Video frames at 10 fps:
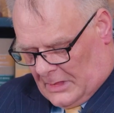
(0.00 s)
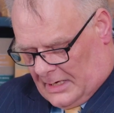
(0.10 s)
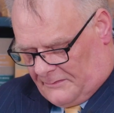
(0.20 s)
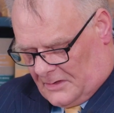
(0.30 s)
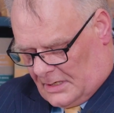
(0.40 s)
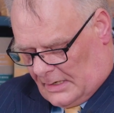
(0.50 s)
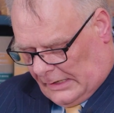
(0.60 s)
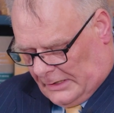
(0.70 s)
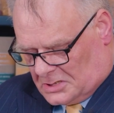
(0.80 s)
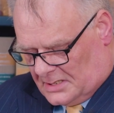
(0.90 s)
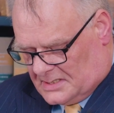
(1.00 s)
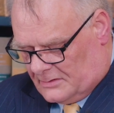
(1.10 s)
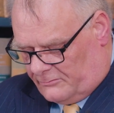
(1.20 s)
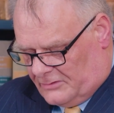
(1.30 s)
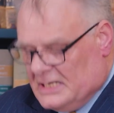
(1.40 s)
If the conclusion is
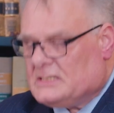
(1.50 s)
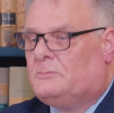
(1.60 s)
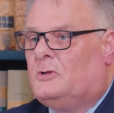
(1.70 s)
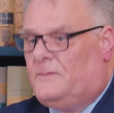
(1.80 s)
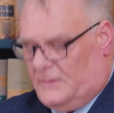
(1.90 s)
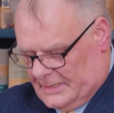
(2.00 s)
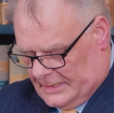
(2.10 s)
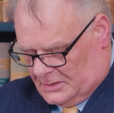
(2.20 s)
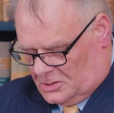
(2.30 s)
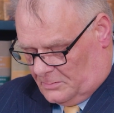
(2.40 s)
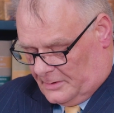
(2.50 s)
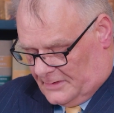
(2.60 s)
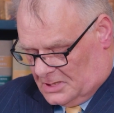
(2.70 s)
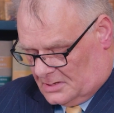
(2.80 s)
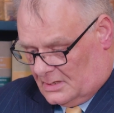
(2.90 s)
that reasonable financial
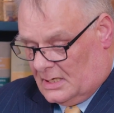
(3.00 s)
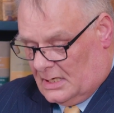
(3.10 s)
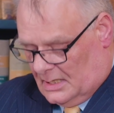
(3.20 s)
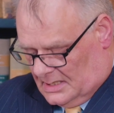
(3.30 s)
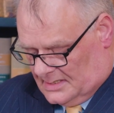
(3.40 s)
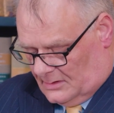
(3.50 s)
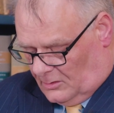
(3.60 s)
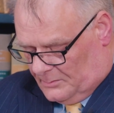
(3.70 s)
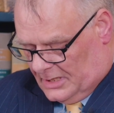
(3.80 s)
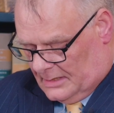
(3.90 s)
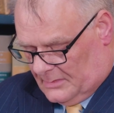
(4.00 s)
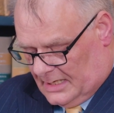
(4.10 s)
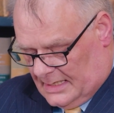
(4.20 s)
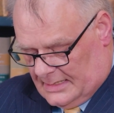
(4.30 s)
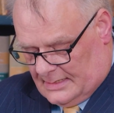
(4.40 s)
provision has not been
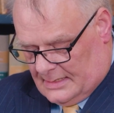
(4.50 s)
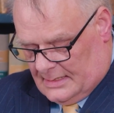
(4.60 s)
made,